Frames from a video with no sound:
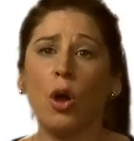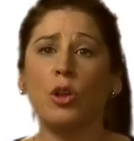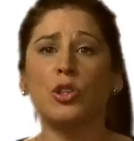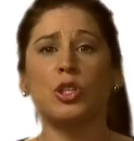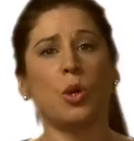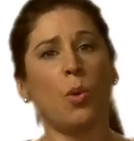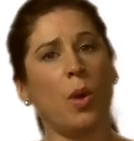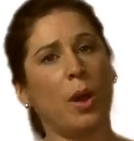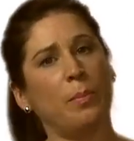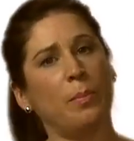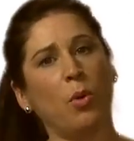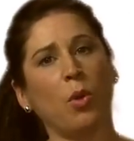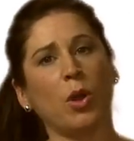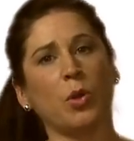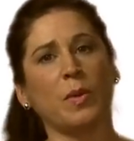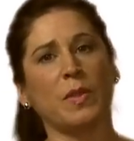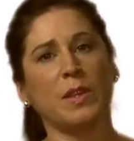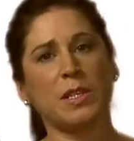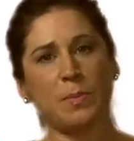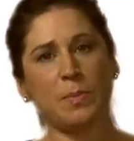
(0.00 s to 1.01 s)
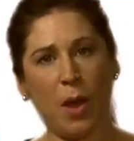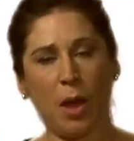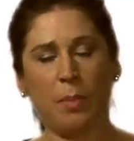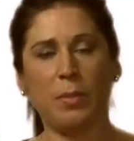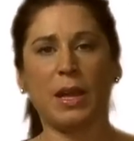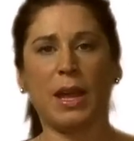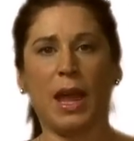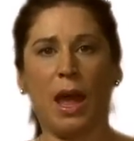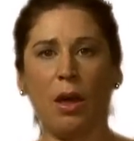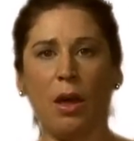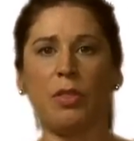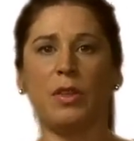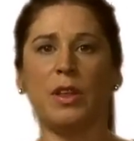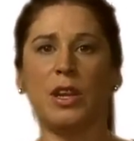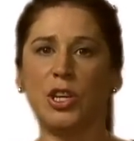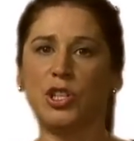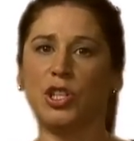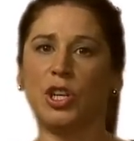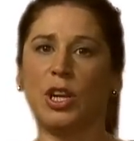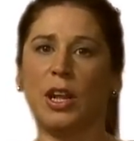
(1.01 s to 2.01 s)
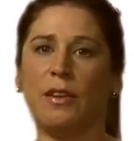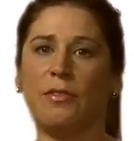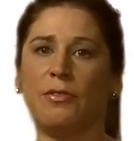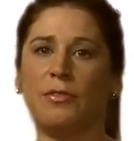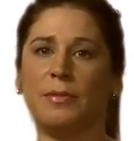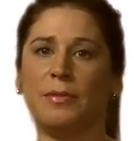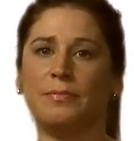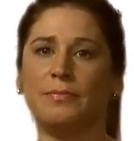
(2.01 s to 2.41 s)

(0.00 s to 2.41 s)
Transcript: also on board with this public health initiative.